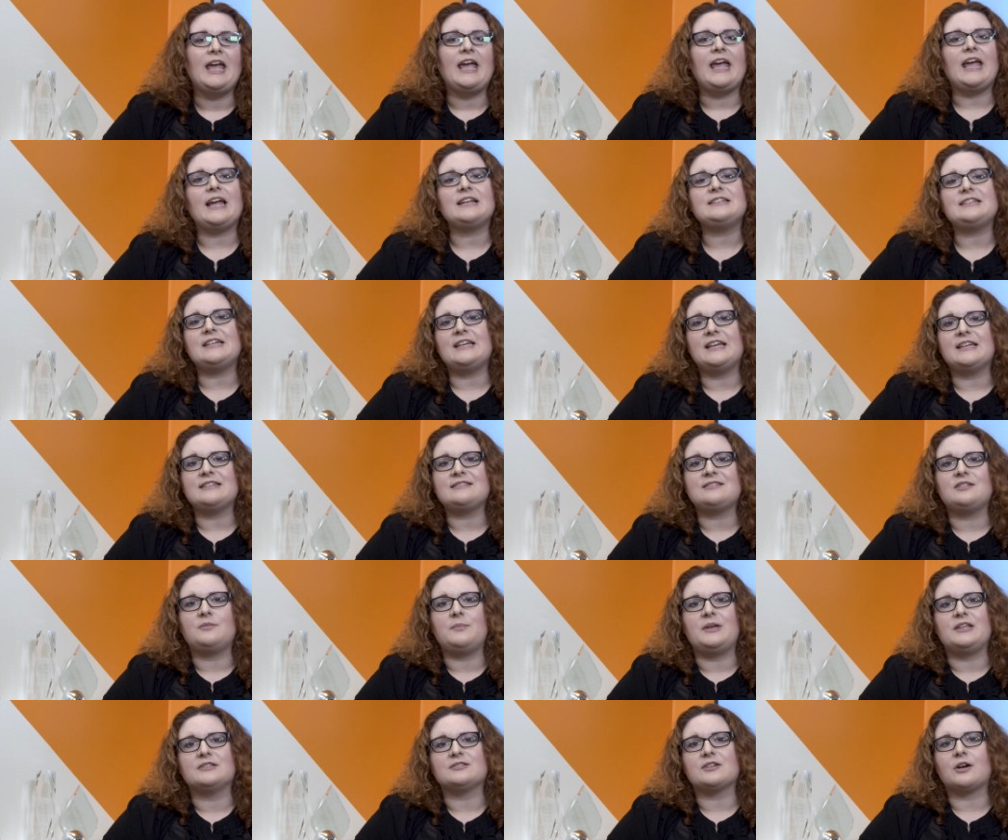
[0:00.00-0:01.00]

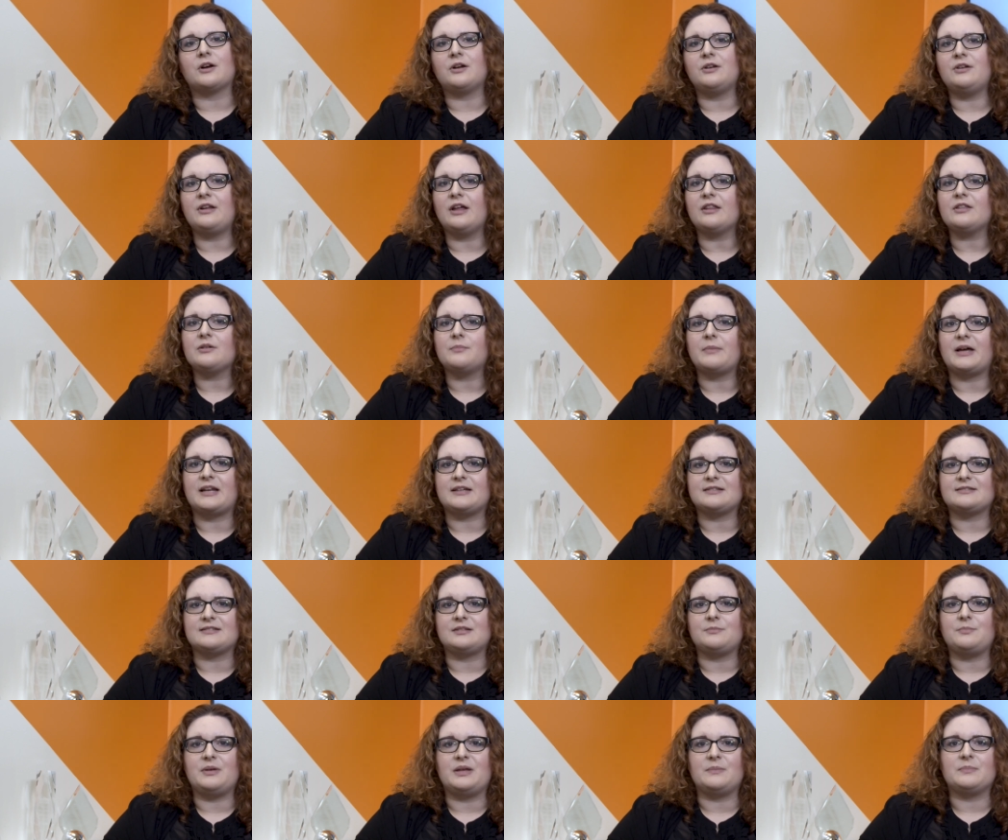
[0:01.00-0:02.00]
Antihistamines are another
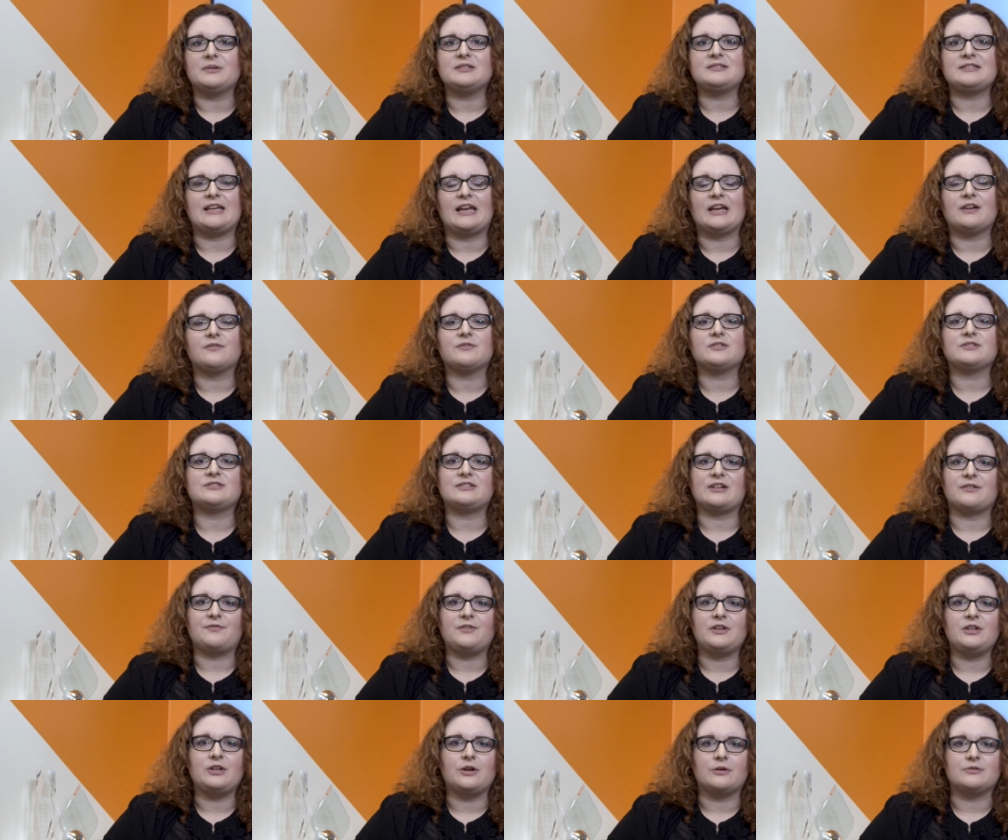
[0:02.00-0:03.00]
medicine people take for
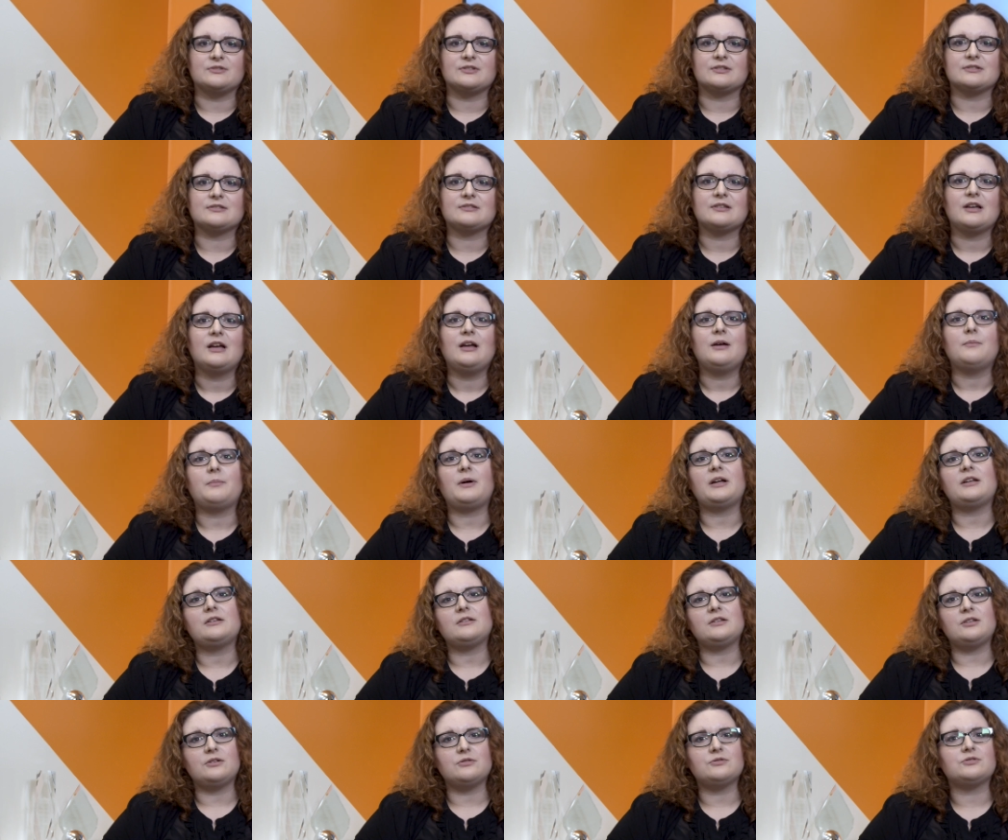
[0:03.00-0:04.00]
stuffy noses, but
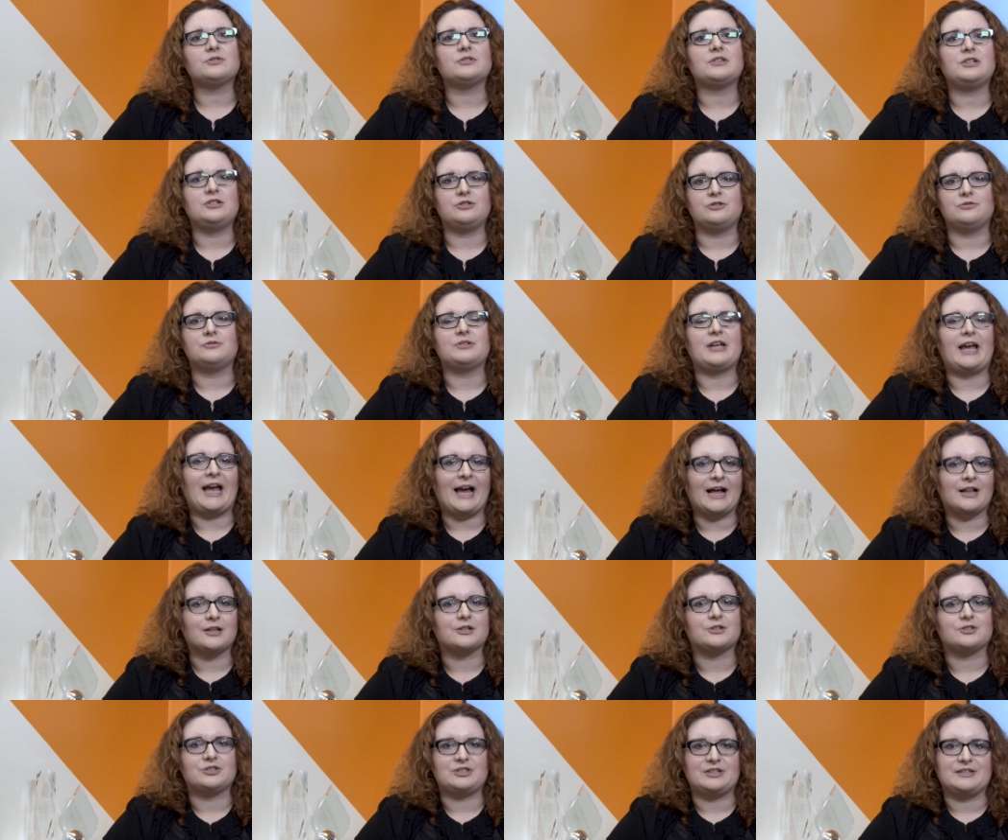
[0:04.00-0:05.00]
usually due to
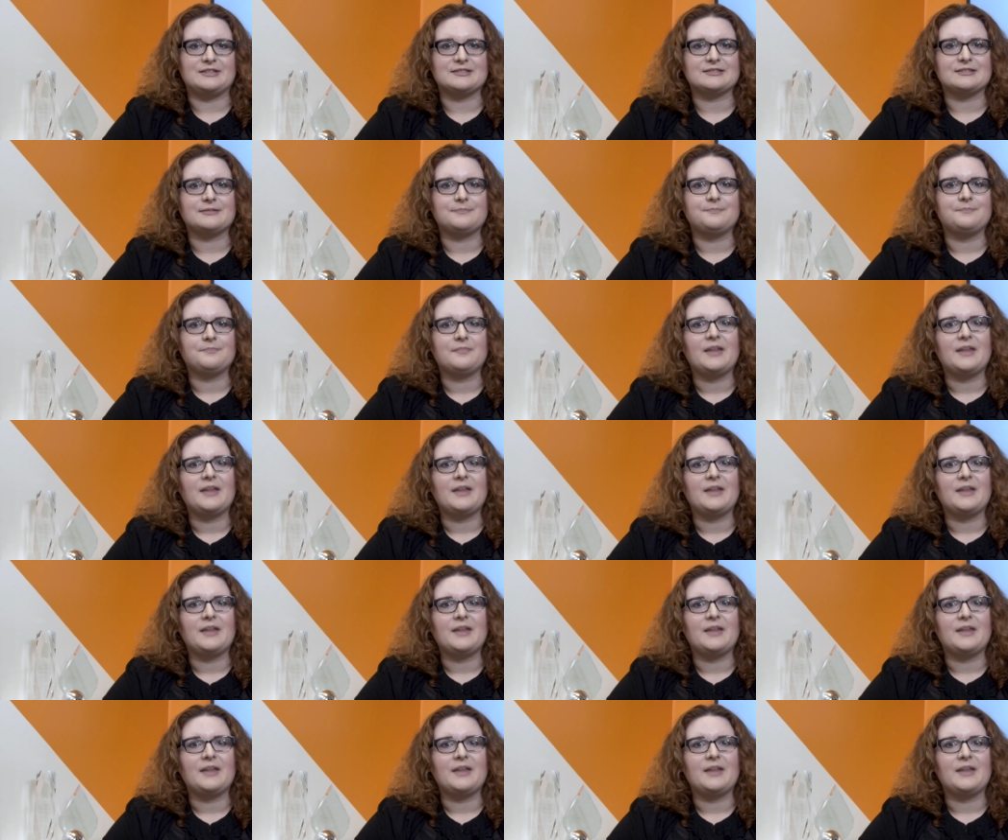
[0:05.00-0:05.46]
allergies.